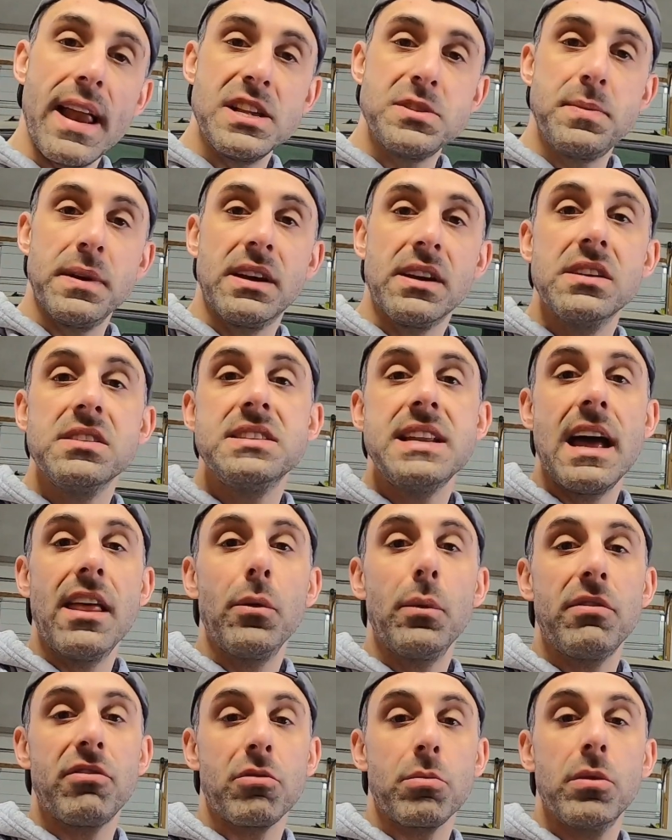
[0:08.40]
that is because now
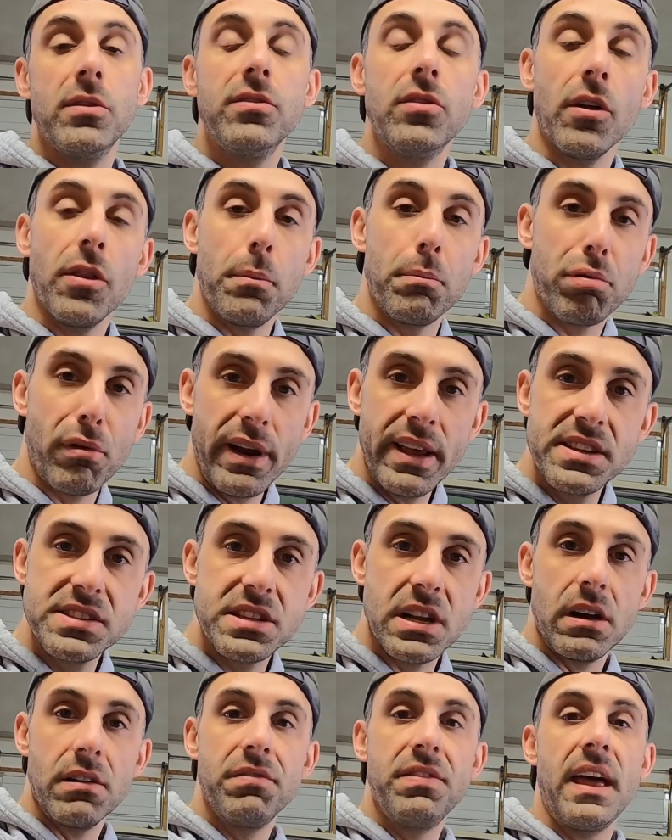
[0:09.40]
that we've removed all the brake
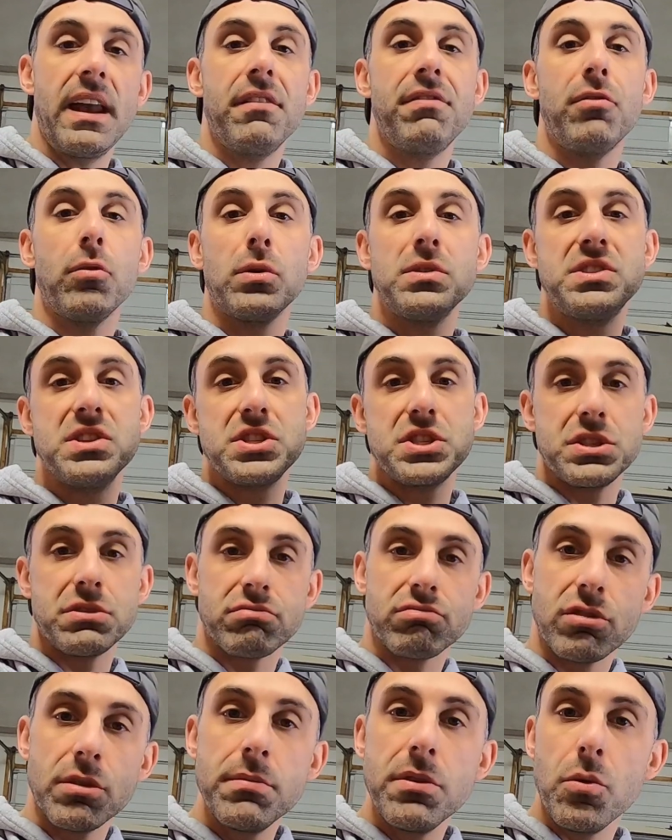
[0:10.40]
stuff, that affords us the
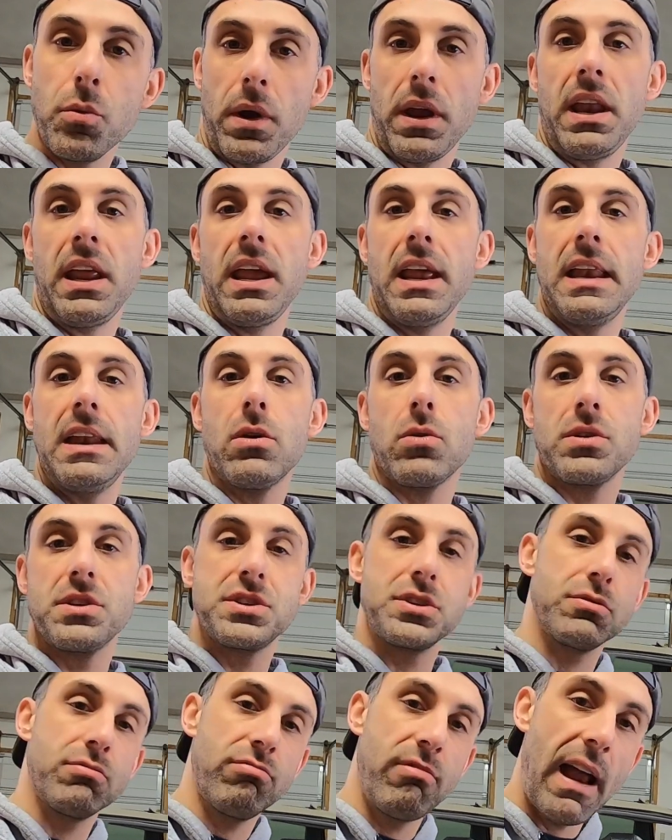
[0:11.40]
room that we need in
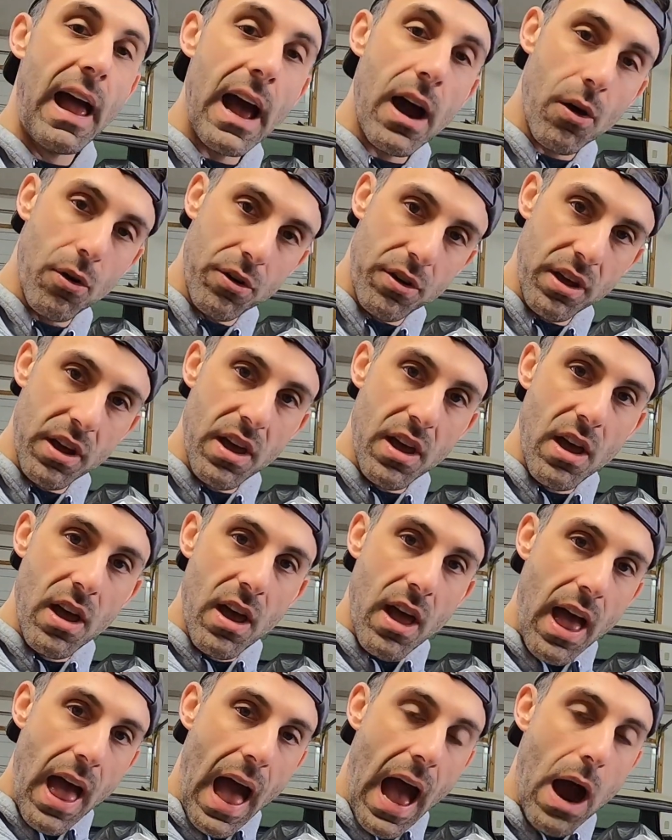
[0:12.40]
order to route
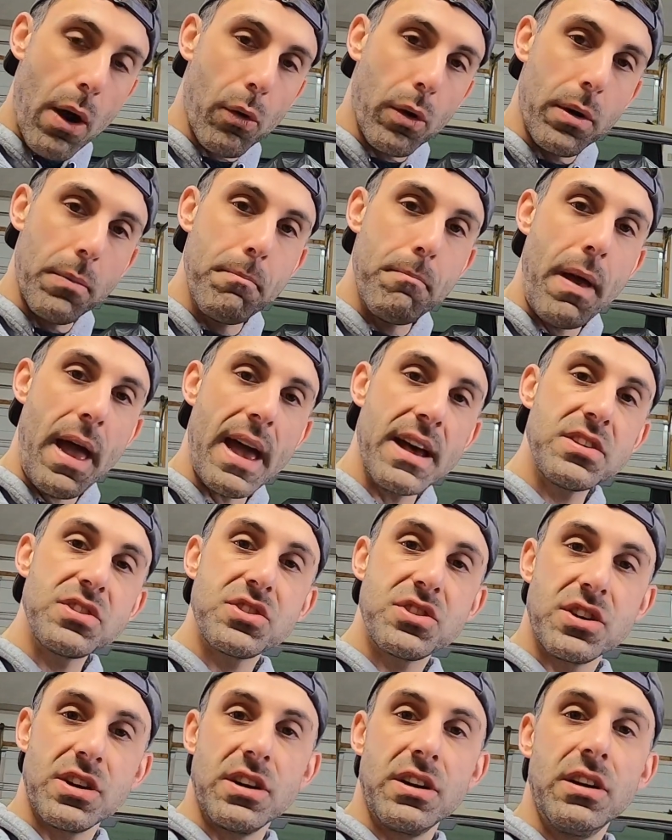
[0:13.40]
our
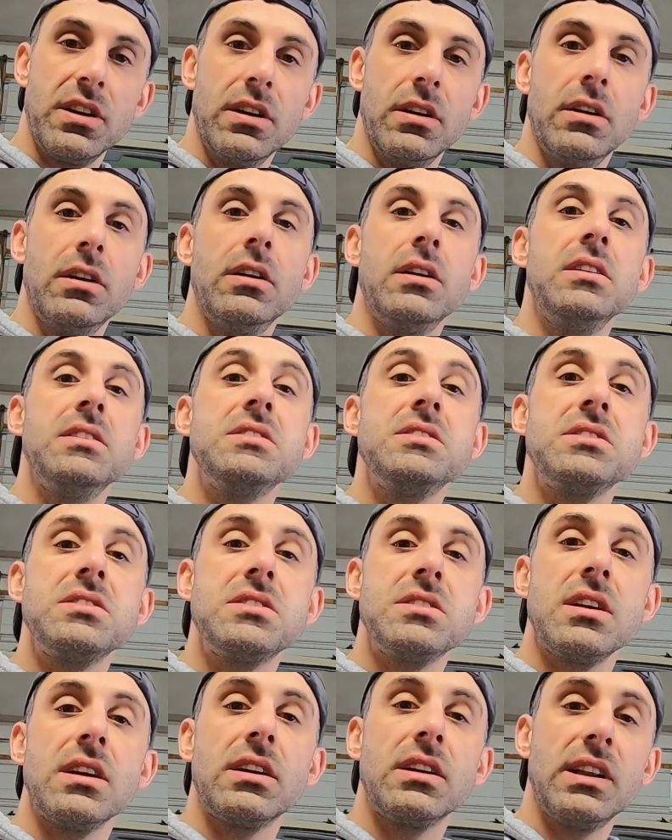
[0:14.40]
master
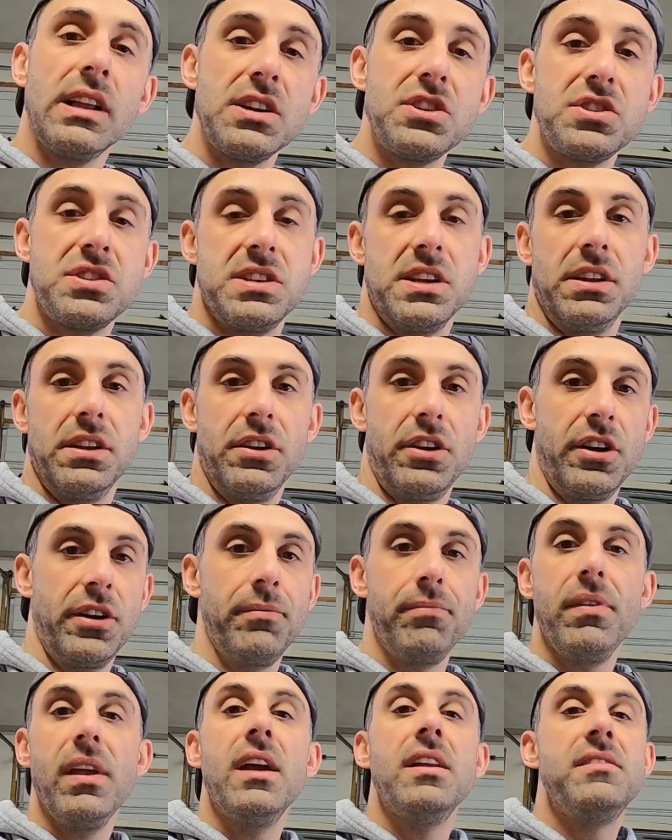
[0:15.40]
clutch
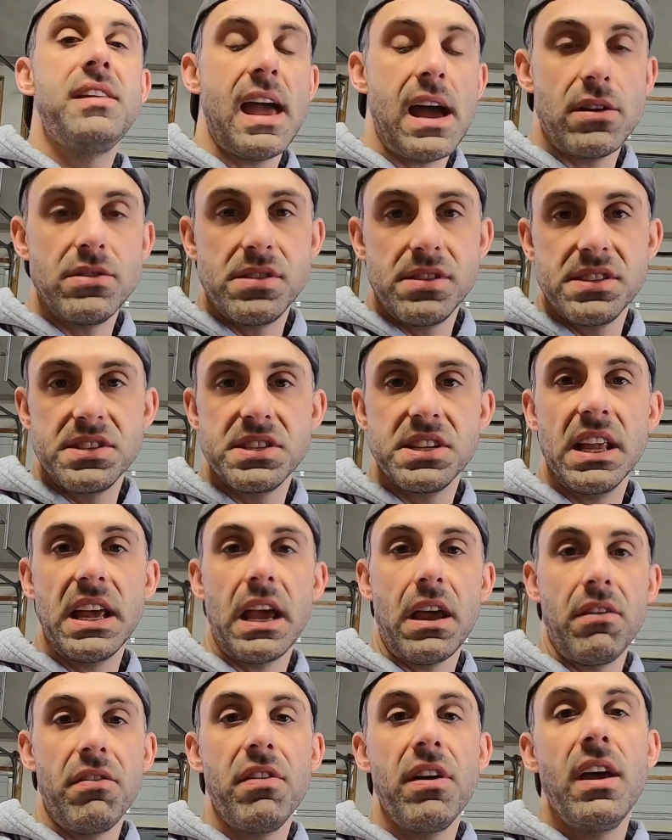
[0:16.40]
cylinder down to the
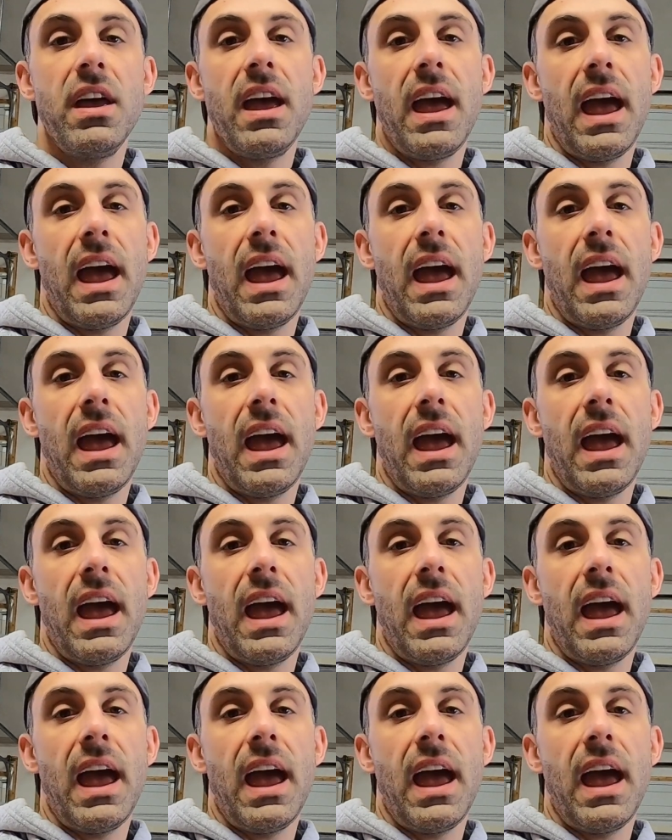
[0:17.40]
slave.